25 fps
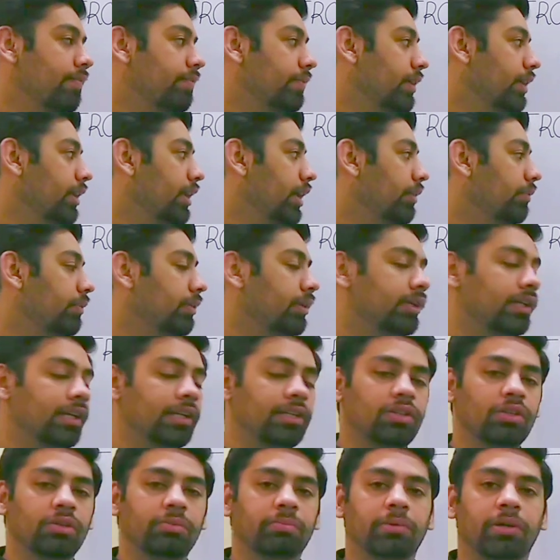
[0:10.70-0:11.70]
Then I will tell
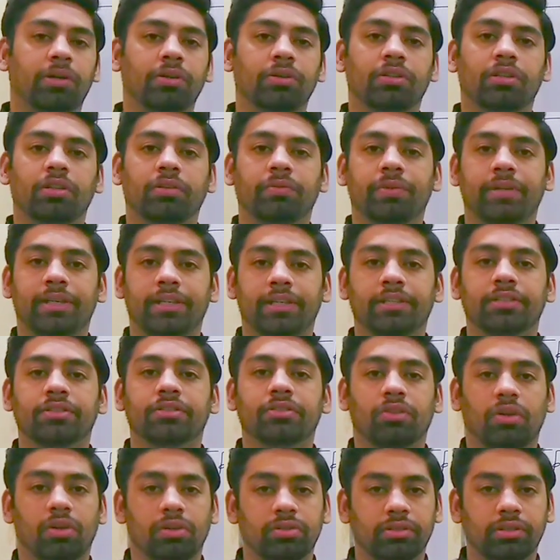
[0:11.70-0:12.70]
you about the
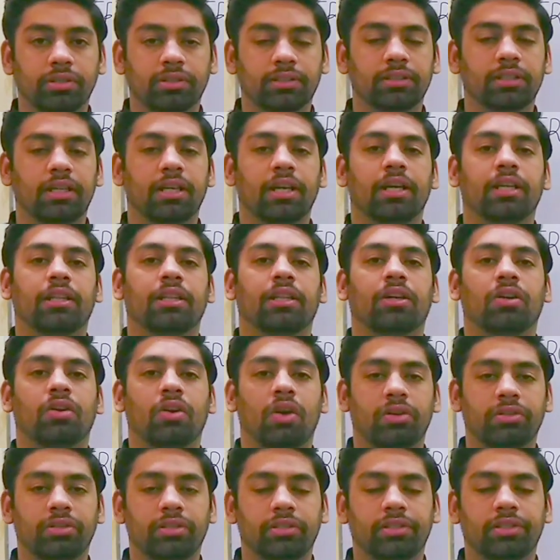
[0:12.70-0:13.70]
various causes, the
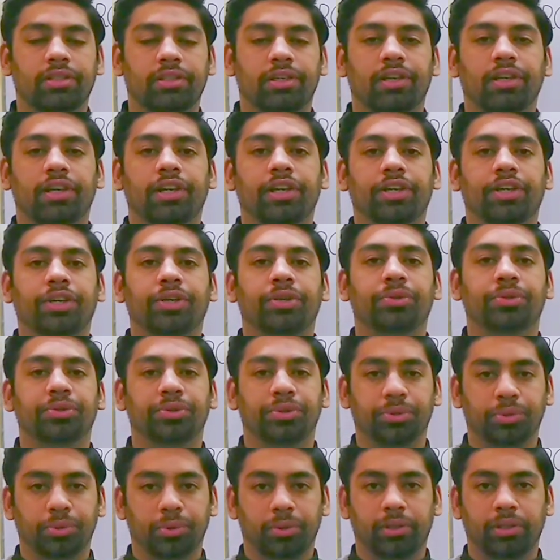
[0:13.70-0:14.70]
causes related to
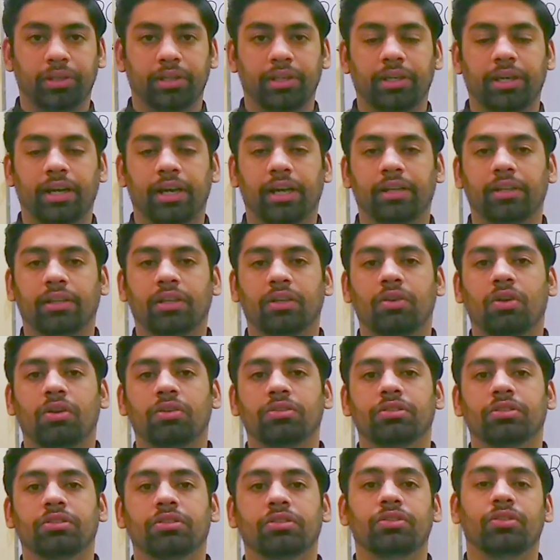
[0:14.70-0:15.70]
shoulder and the
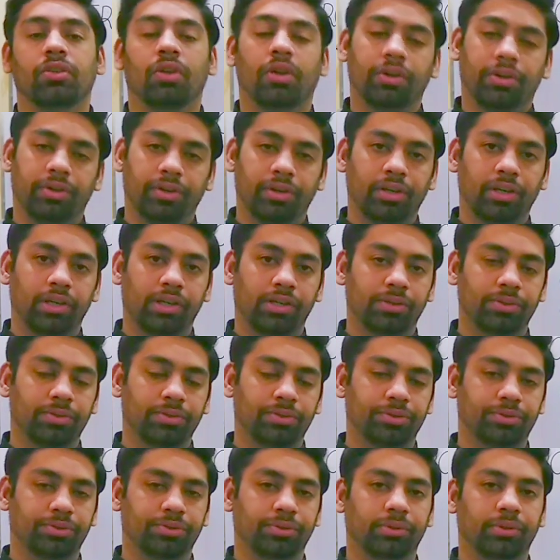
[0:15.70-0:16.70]
causes not related
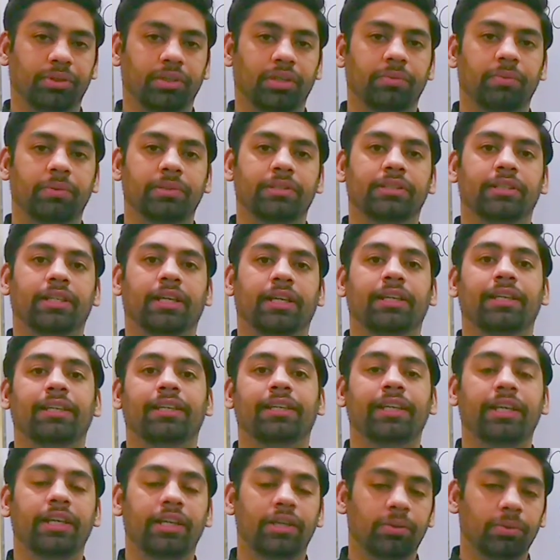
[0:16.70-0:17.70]
to shoulder which can
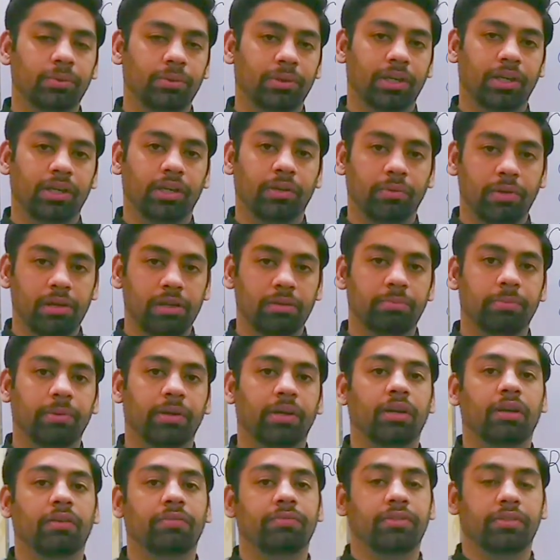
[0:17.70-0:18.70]
lead to the
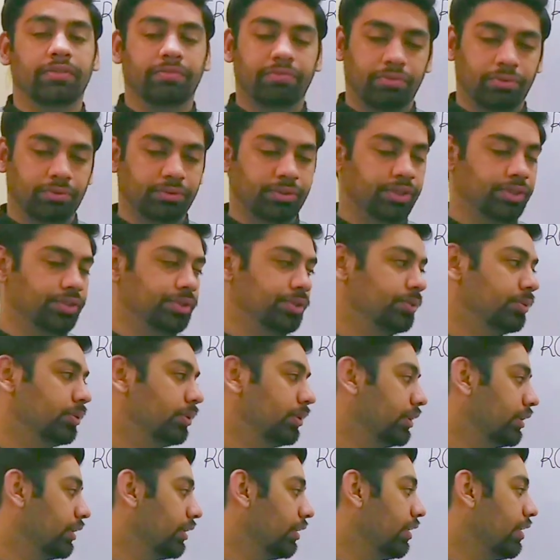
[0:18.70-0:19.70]
development of the frozen
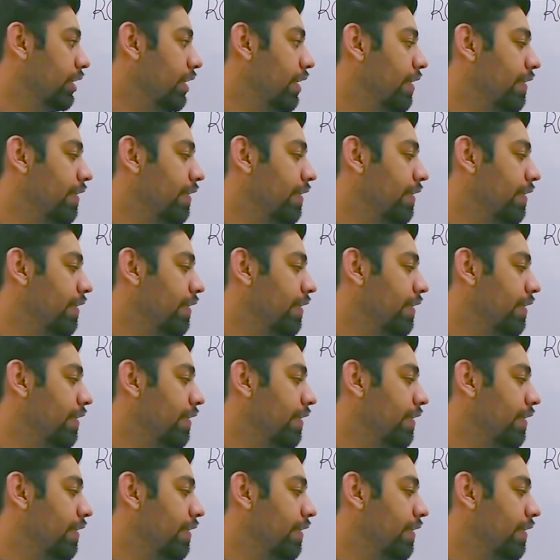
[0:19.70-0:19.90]
shoulder.